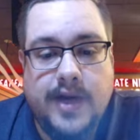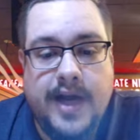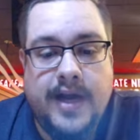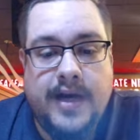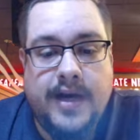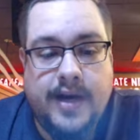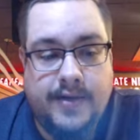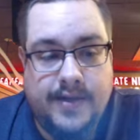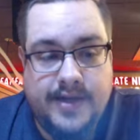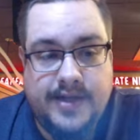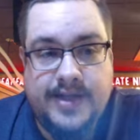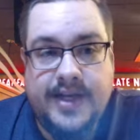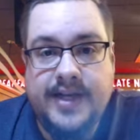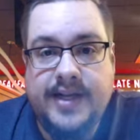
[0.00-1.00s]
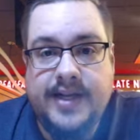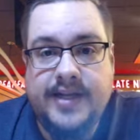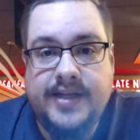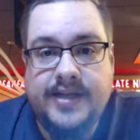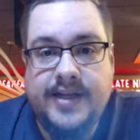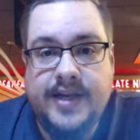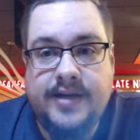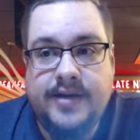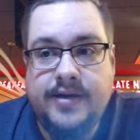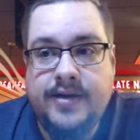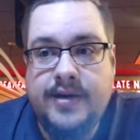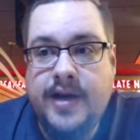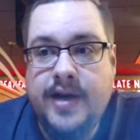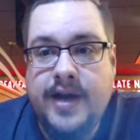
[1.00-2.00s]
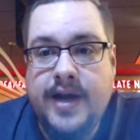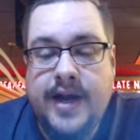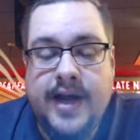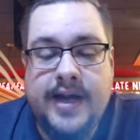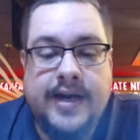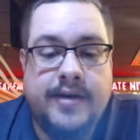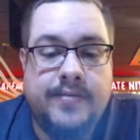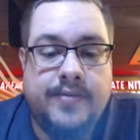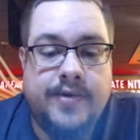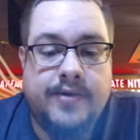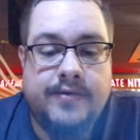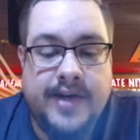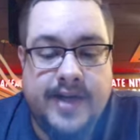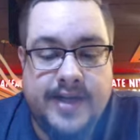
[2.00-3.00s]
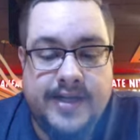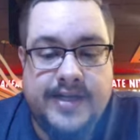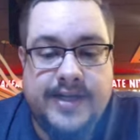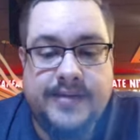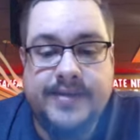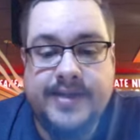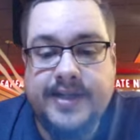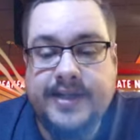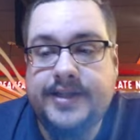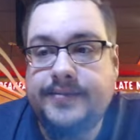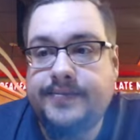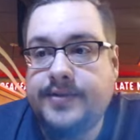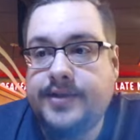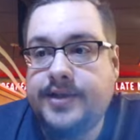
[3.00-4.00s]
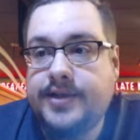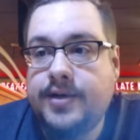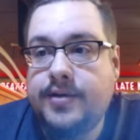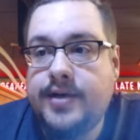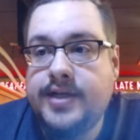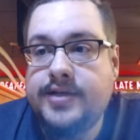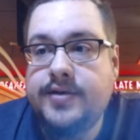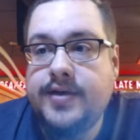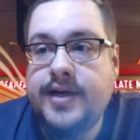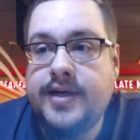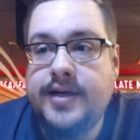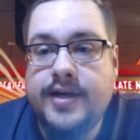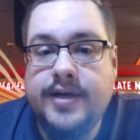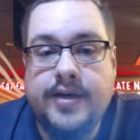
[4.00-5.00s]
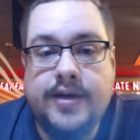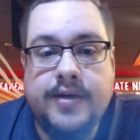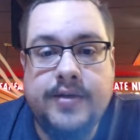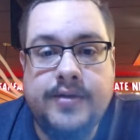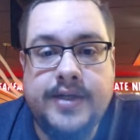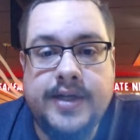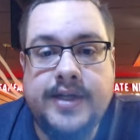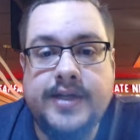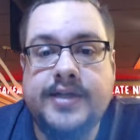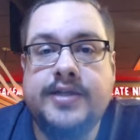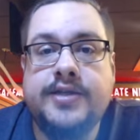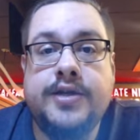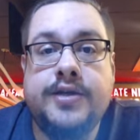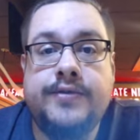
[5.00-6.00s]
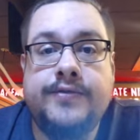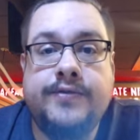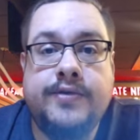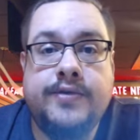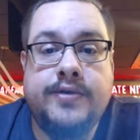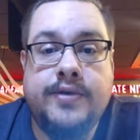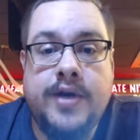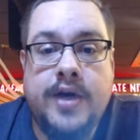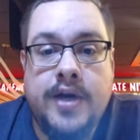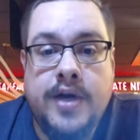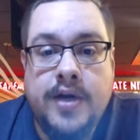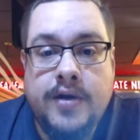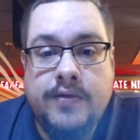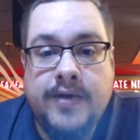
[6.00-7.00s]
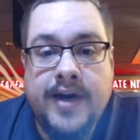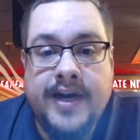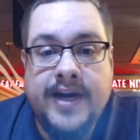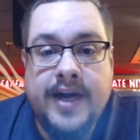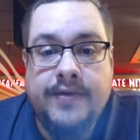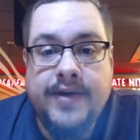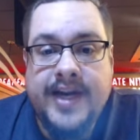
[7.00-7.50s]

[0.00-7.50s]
And now it's in the center and at a more realistic position. So let's go ahead and close. And this is good for right now.